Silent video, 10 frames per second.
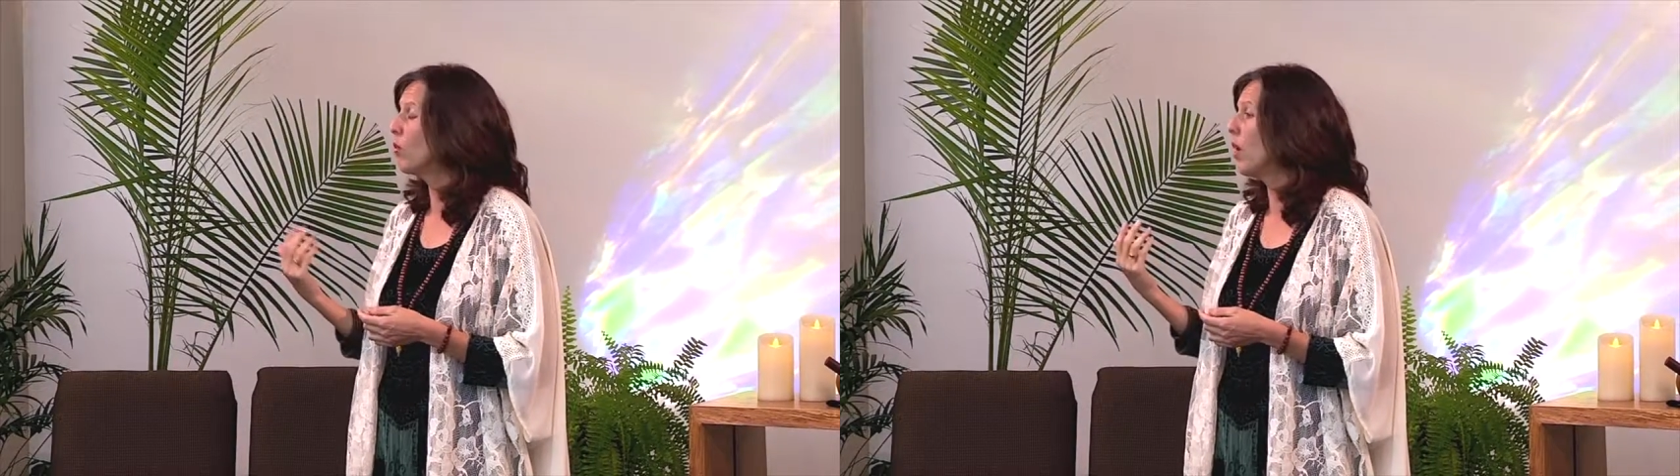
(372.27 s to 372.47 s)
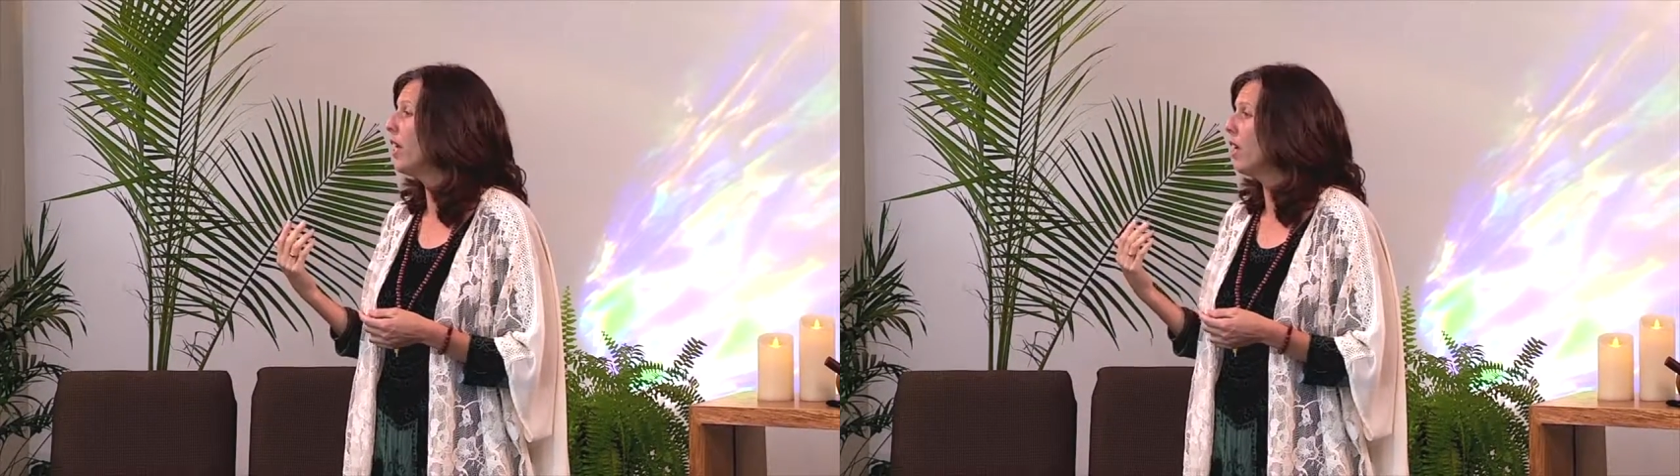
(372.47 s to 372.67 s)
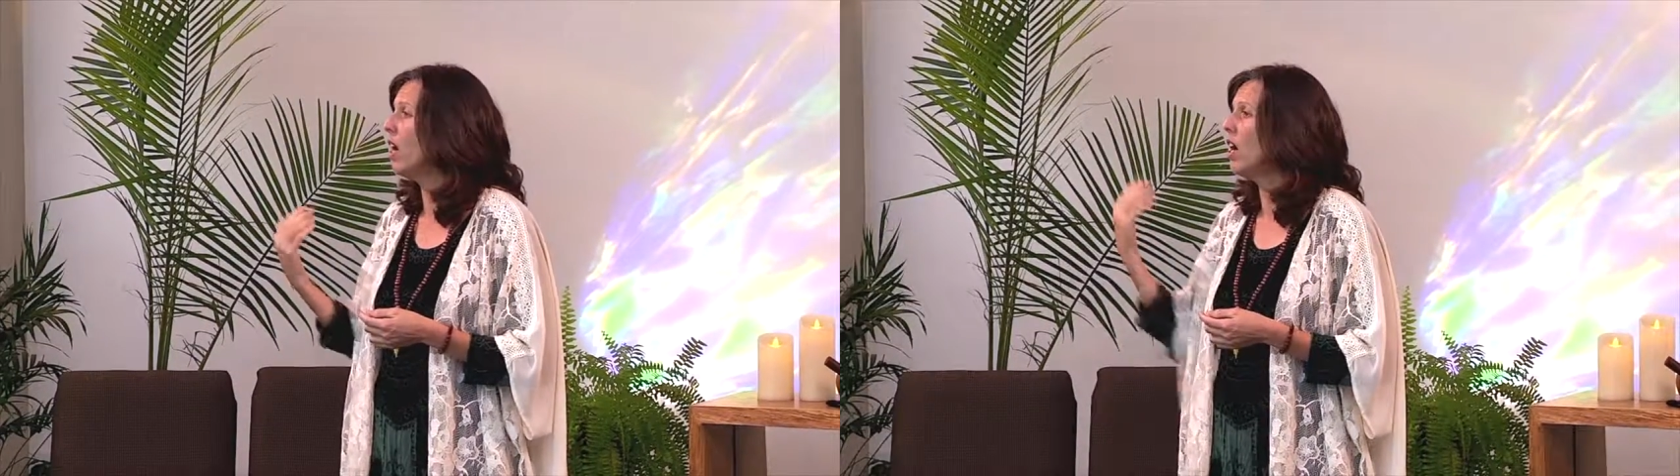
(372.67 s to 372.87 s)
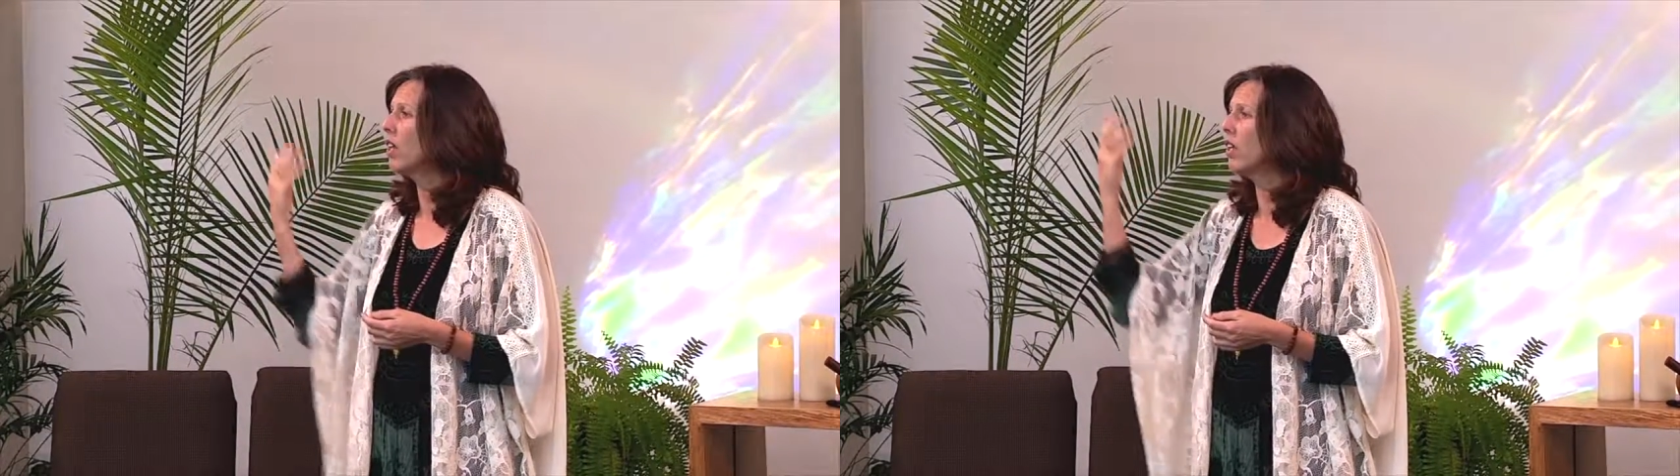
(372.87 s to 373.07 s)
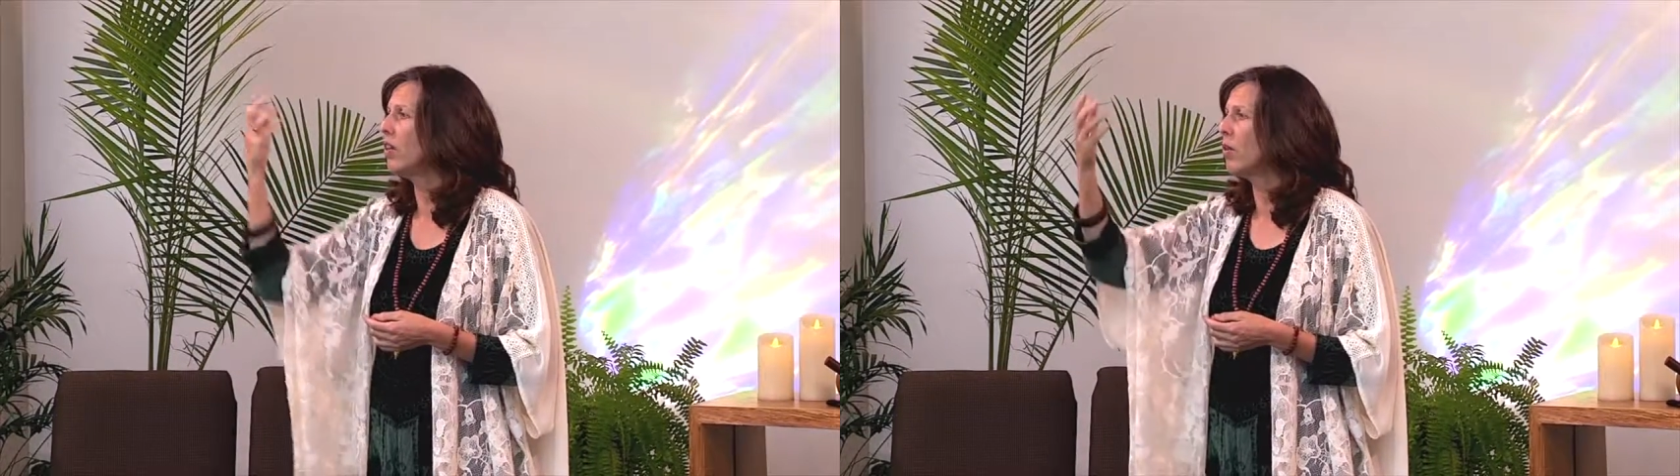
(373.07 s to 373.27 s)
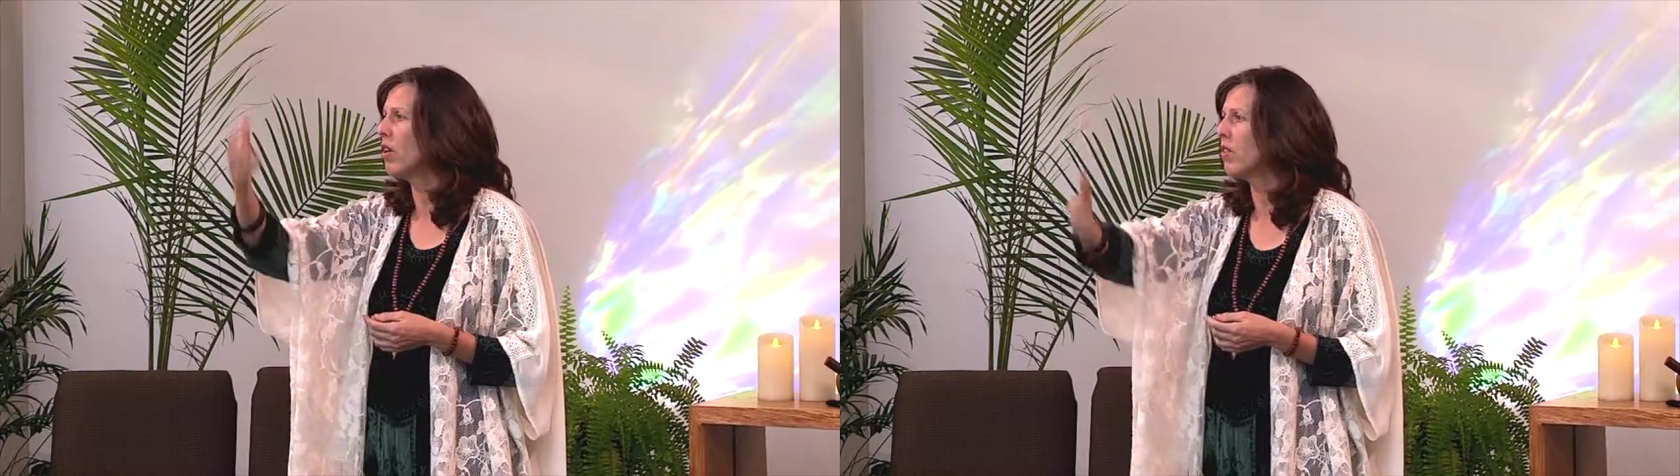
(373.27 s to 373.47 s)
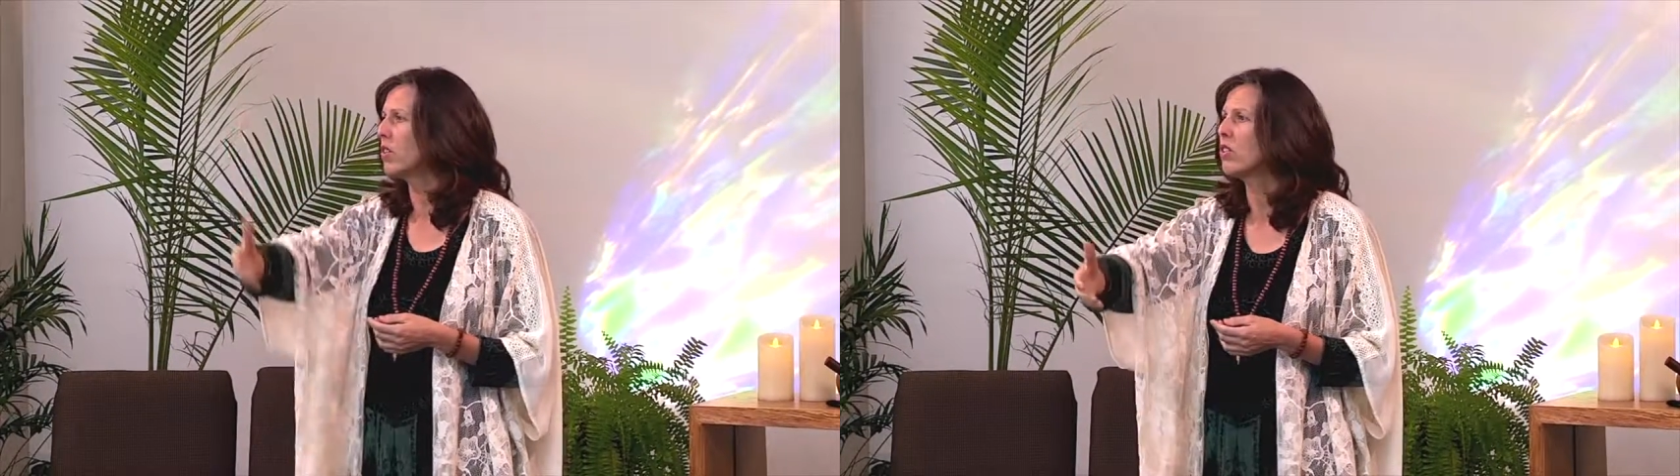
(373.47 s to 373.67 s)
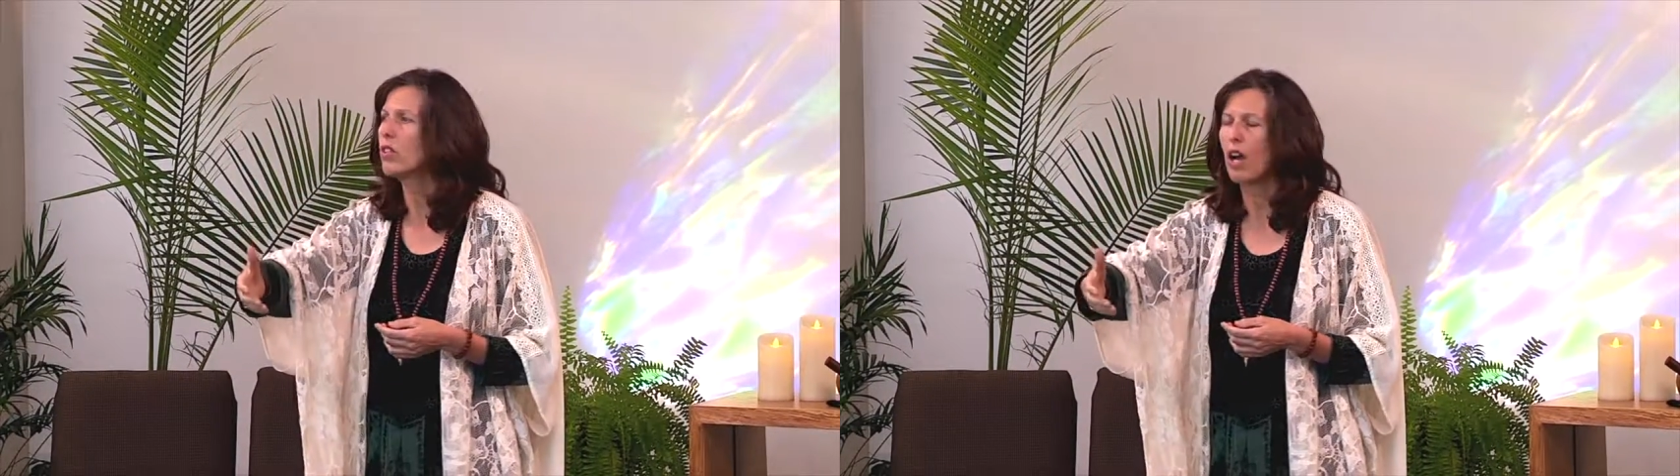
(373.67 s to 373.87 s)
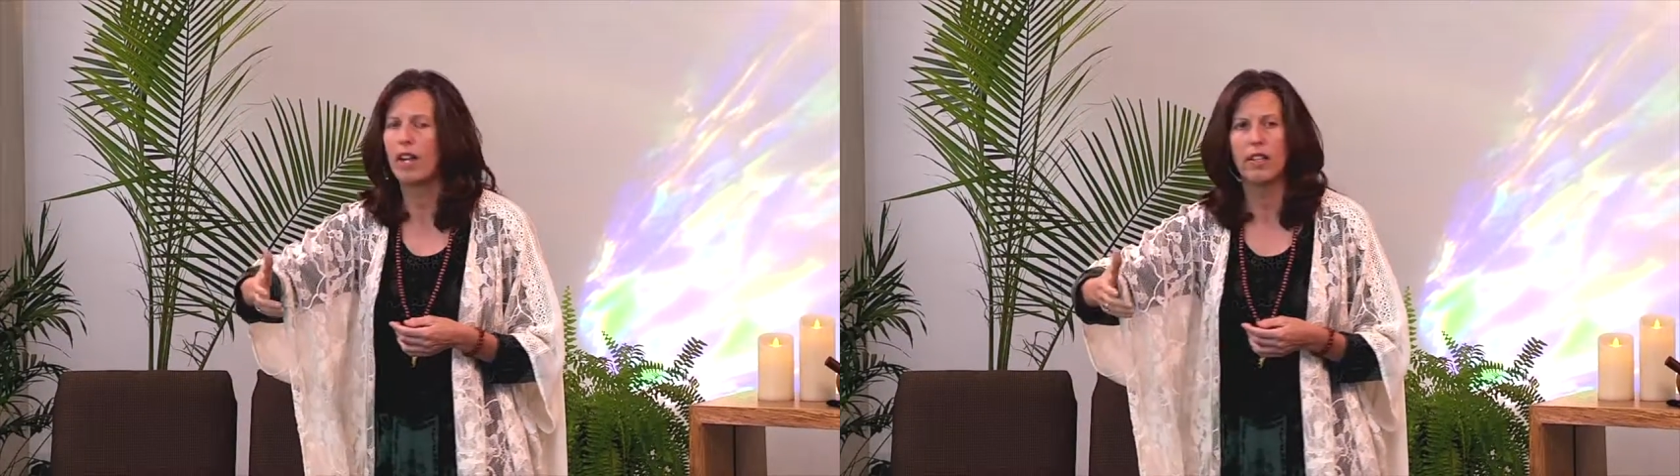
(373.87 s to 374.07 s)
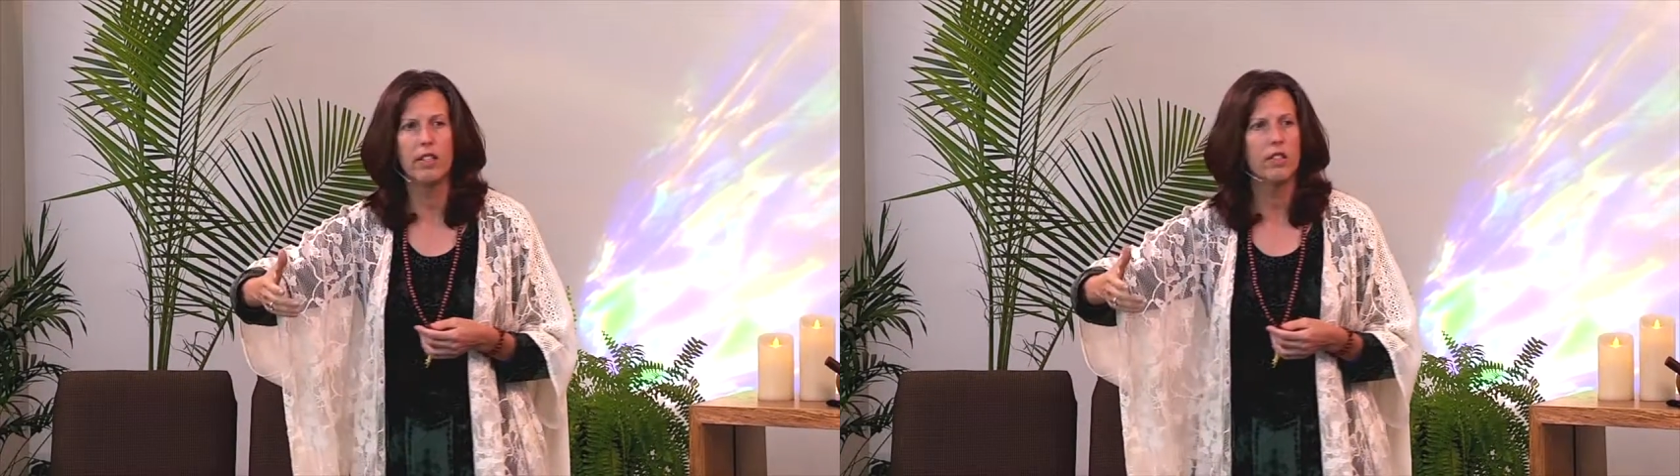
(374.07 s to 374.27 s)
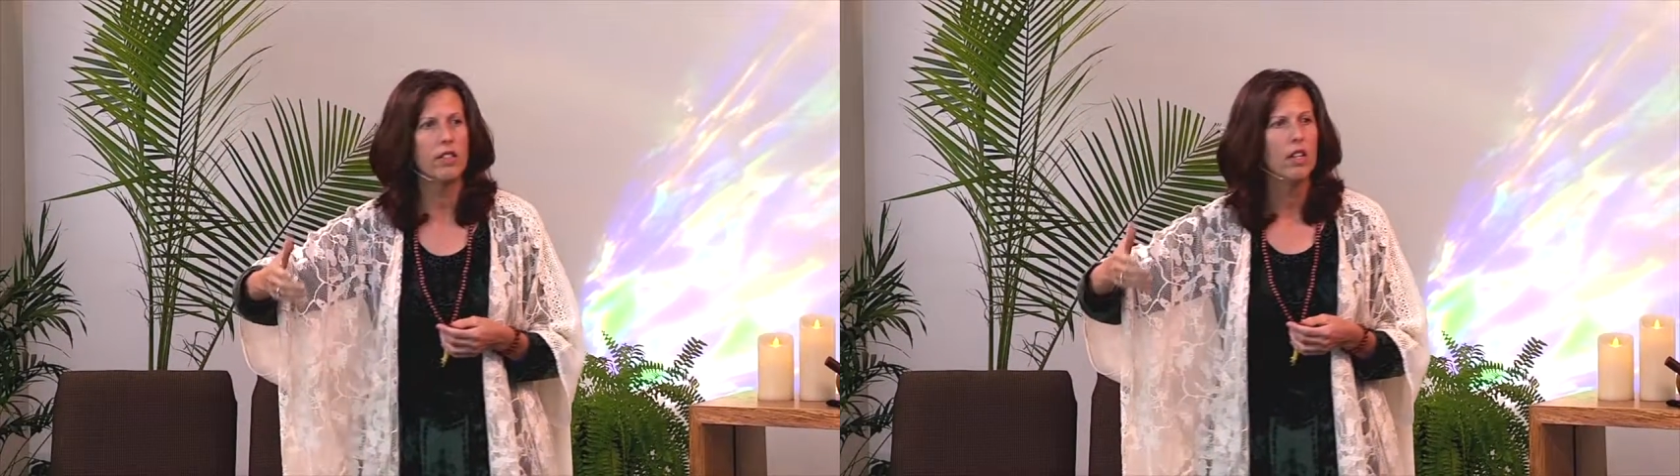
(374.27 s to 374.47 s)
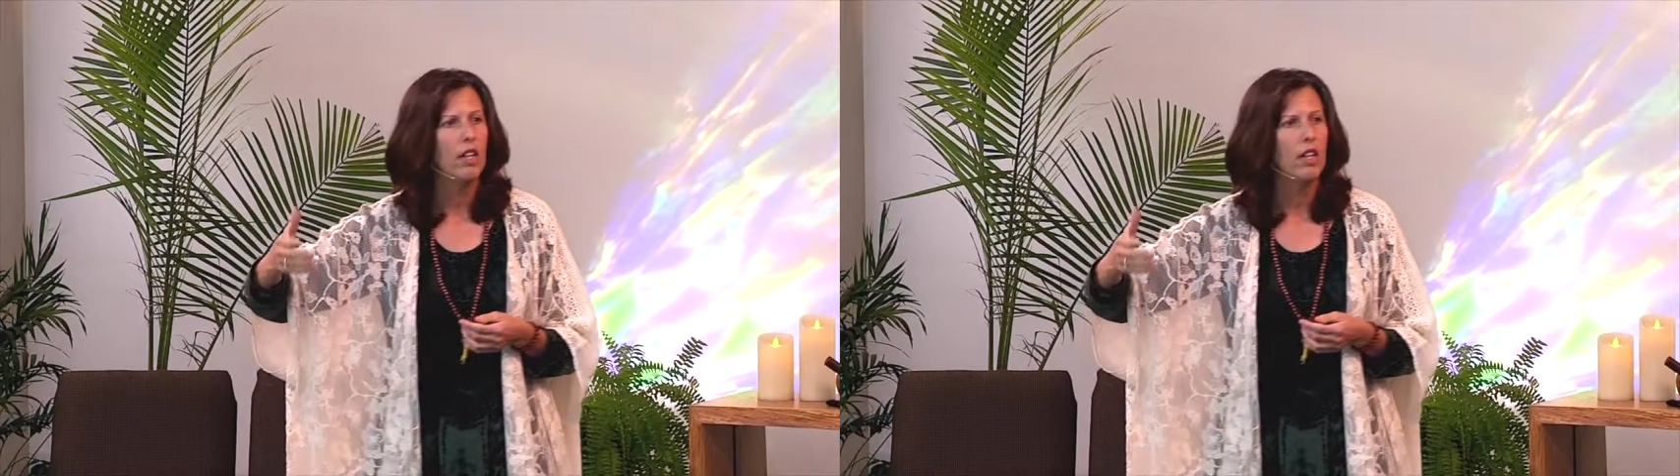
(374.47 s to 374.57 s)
quite young, he went over to Thailand,